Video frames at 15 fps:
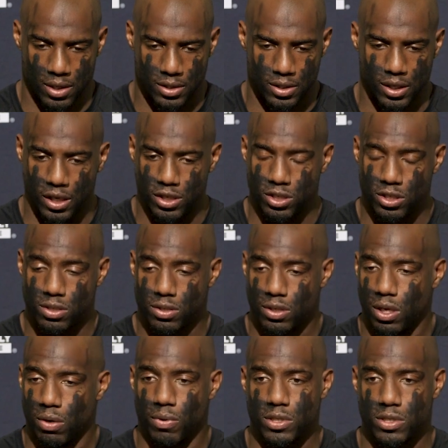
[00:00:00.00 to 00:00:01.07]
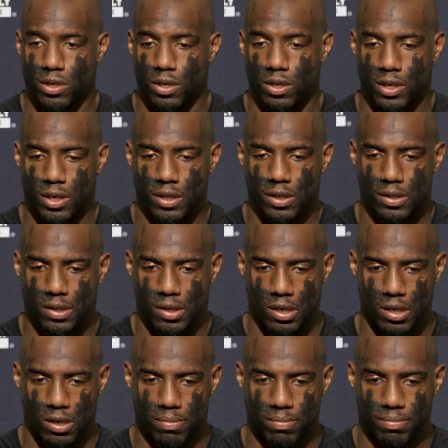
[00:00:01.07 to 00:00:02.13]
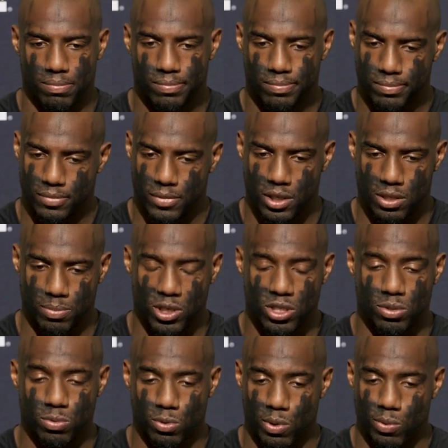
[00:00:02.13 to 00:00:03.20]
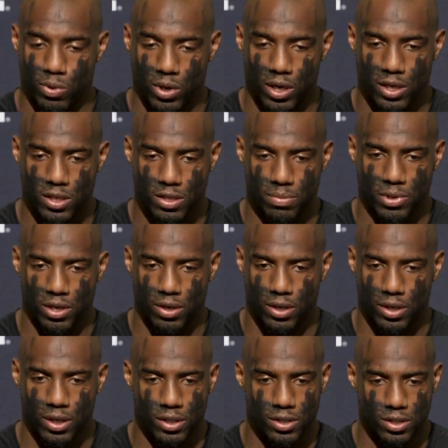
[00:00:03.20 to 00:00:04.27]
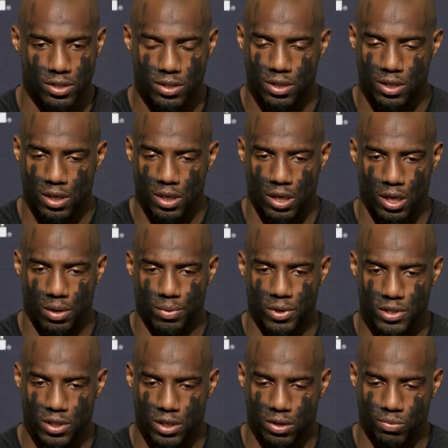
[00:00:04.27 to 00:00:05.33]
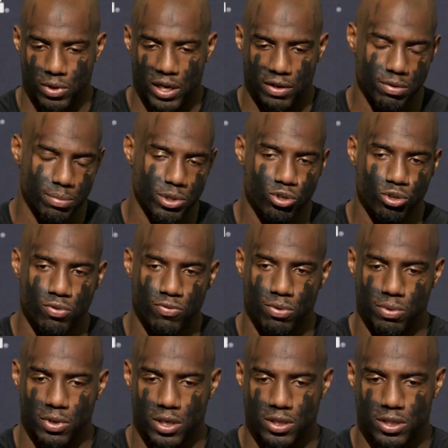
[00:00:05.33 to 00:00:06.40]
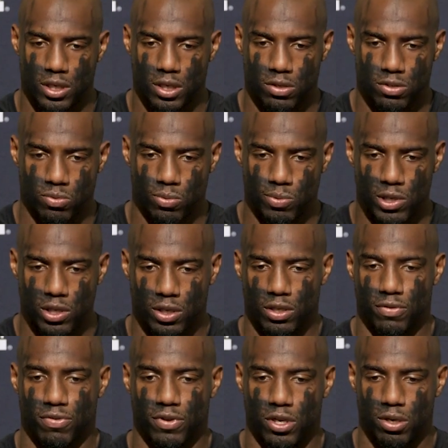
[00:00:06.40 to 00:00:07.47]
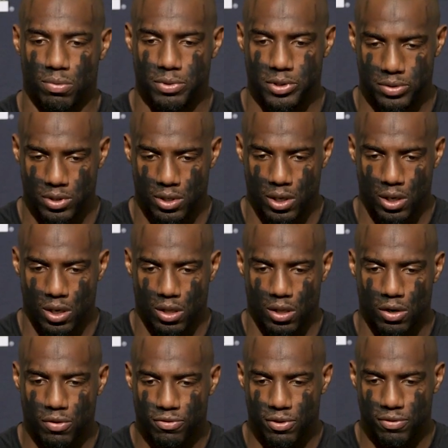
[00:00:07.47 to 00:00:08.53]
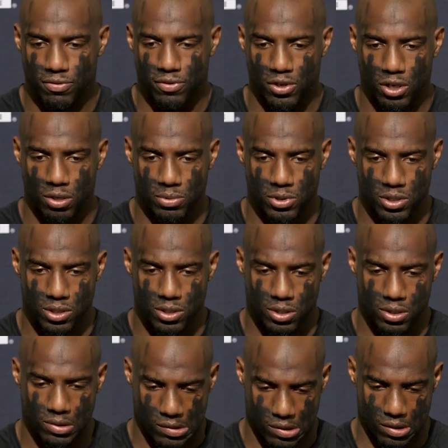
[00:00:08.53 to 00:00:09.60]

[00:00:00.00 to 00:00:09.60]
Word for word: today it wasn't our day. As much as we wanted it to be our day, it wasn't, and we have to be truthful with ourselves when we look at the film and learn from the film and just